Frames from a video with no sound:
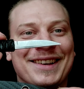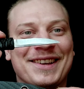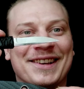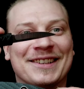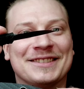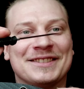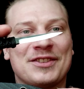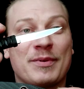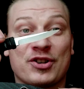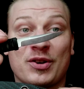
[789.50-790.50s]
yeah,
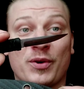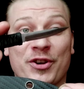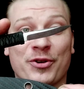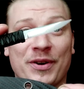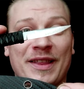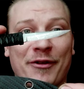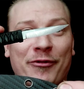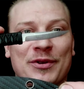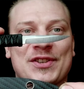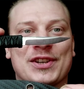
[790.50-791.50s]
especially when you're in that
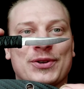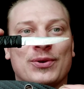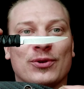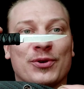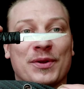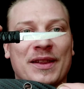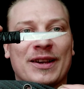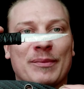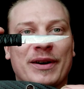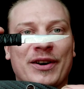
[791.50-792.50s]
freezing cold. All you
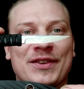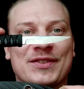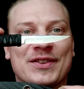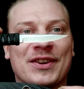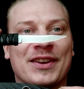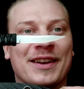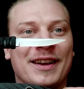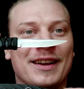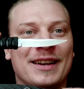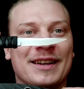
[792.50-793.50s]
think about is,
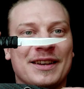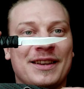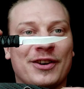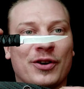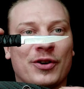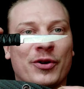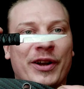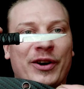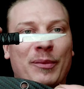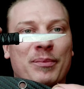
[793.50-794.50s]

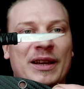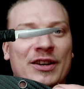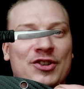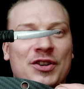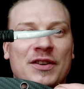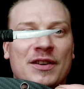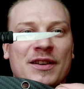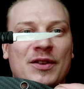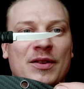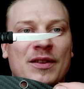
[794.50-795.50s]
going on a beach
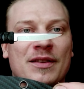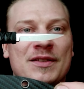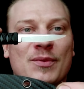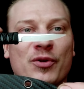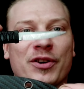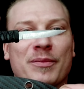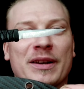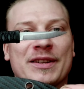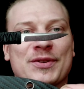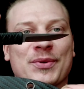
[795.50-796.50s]
in somewhere in the
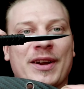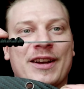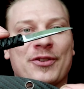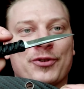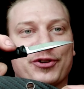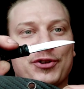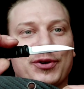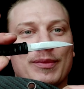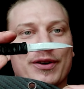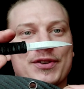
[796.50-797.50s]
Mediterranean or
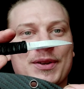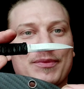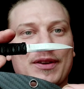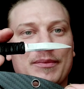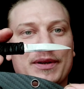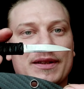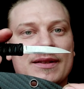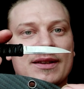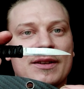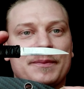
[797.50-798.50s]
Cuba or something.
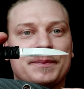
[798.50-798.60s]
But